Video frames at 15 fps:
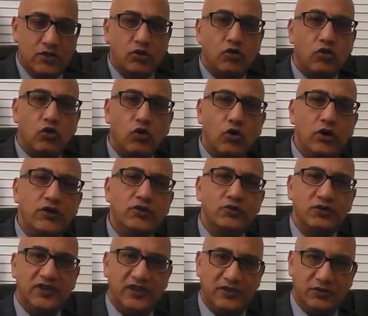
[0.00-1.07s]
All you
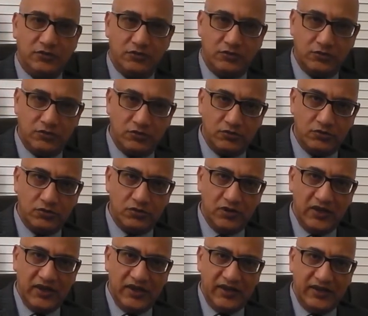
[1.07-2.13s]
need to do
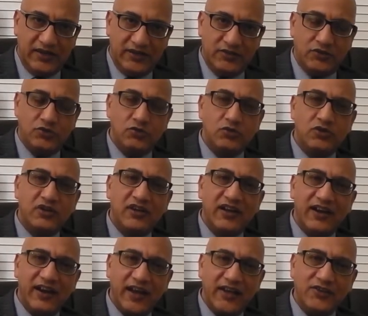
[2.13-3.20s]
is to
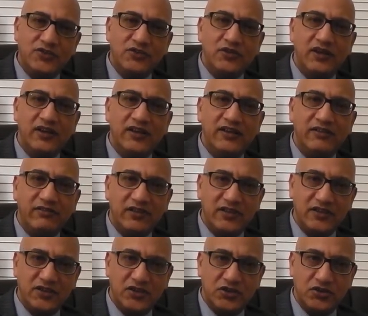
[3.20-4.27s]
gradually
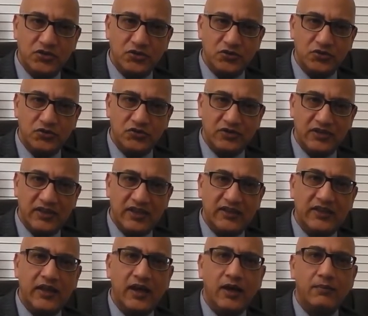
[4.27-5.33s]
reduce
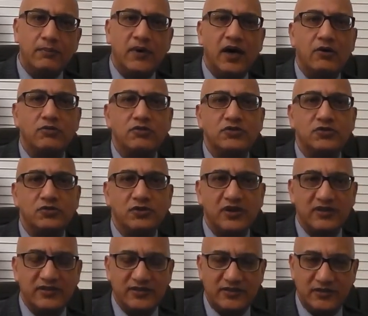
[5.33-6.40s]
the amount you
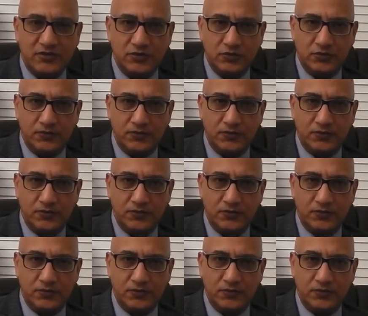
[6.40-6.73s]
consume.